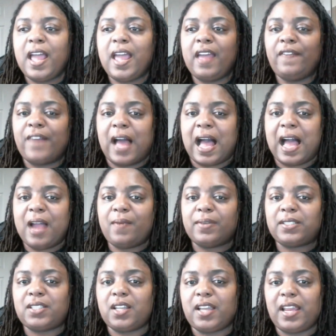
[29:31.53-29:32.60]
If I
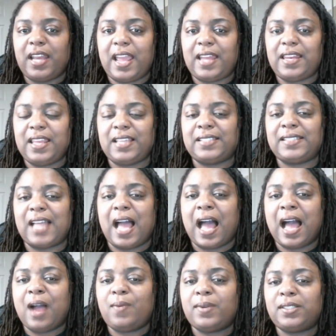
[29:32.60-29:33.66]
was looking at this,
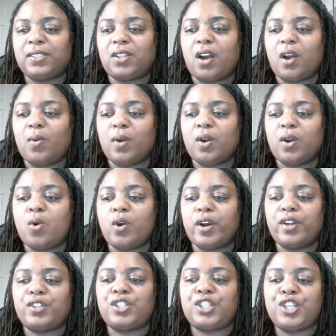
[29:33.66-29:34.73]
I would start with
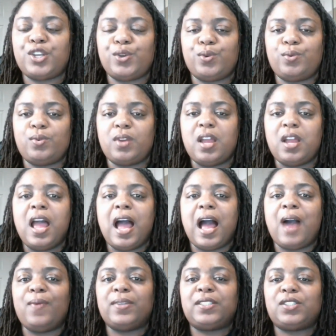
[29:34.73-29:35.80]
quarter two.
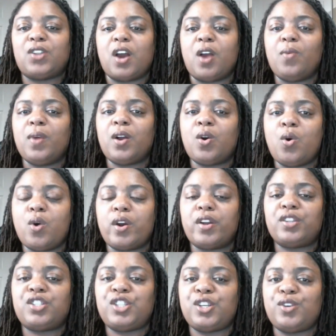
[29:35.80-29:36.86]
I would start with
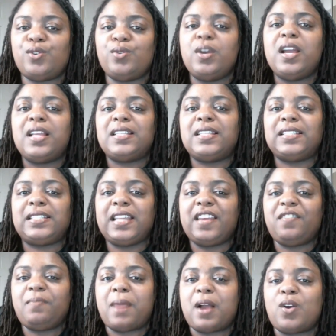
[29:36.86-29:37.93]
quarter two to see
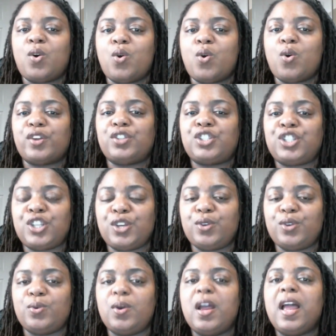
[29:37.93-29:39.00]
if my quarter
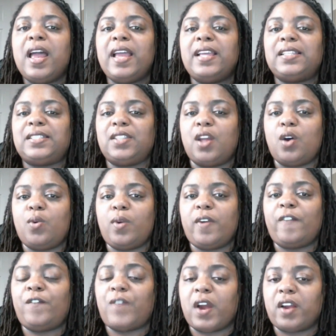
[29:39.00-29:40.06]
two is
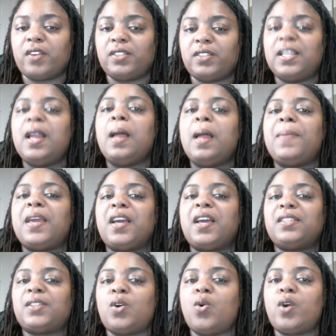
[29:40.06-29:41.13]
lower first,
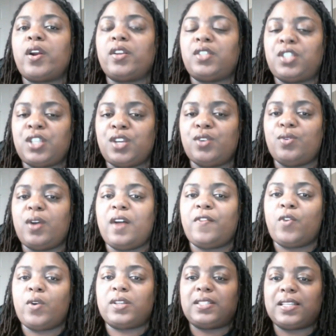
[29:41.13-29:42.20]
because quarter two, of
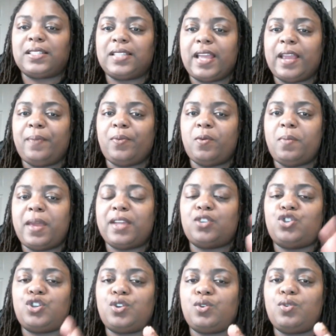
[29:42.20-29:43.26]
course, that's April, May,
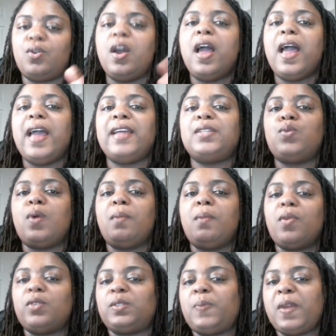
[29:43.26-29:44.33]
June, is when
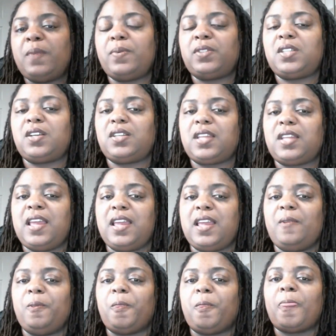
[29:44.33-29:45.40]
most people took the hit.
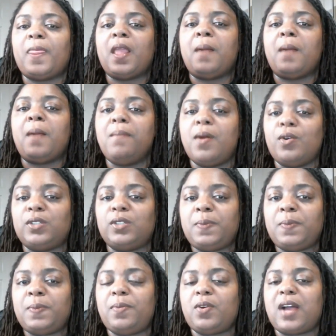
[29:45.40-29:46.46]
Most
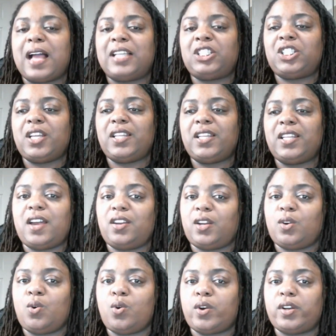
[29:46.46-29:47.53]
people got shut down
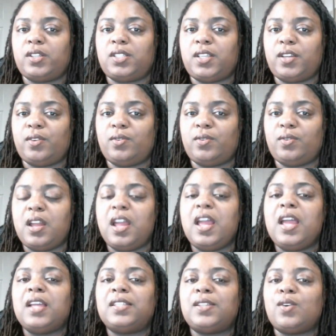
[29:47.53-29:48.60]
in quarter two.
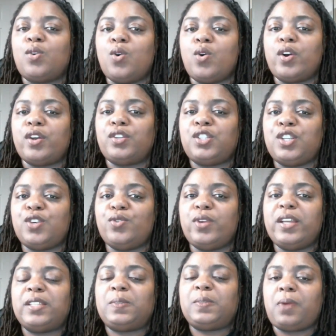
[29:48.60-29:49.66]
So quarter two
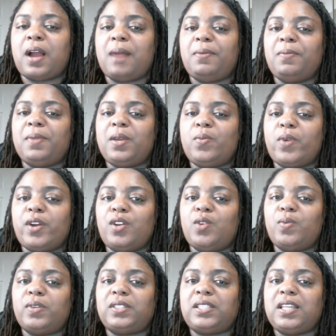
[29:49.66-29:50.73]
is probably where you
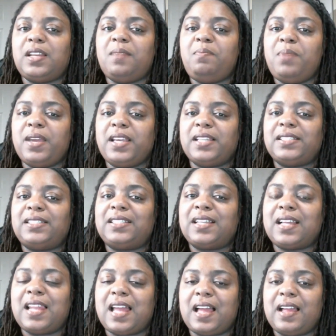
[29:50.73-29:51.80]
will see the biggest
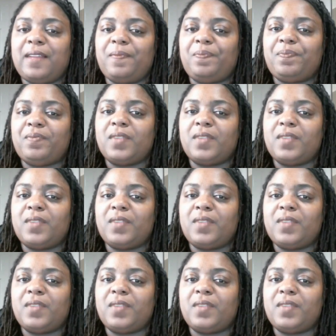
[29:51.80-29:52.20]
decline.